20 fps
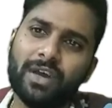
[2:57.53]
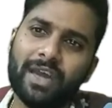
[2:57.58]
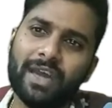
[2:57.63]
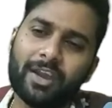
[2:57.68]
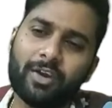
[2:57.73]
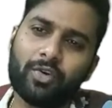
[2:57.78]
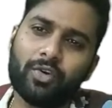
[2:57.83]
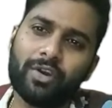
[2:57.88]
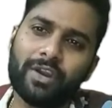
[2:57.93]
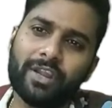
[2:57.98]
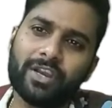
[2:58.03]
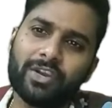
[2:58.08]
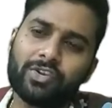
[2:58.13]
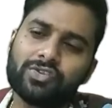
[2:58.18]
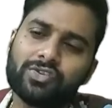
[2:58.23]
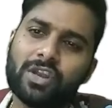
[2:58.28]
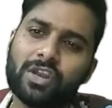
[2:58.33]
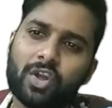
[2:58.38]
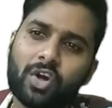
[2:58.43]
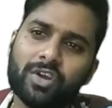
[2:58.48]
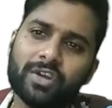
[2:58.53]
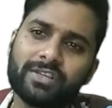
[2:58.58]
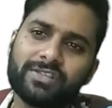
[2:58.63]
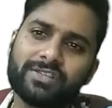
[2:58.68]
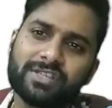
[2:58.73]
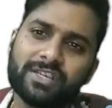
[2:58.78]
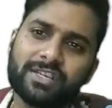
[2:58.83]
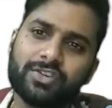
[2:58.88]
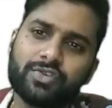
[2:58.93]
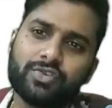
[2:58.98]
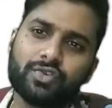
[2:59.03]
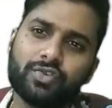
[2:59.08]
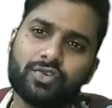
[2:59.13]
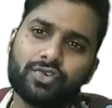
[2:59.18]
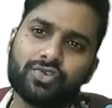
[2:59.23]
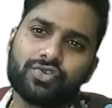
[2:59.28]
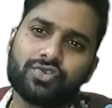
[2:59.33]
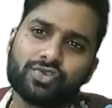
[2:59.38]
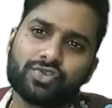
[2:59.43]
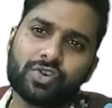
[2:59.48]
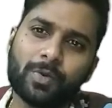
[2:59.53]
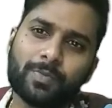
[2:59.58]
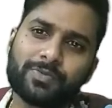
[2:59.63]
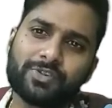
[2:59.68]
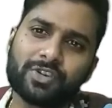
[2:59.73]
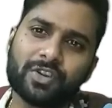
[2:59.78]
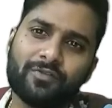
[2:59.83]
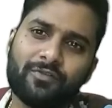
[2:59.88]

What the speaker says: According to the logic, don't choose option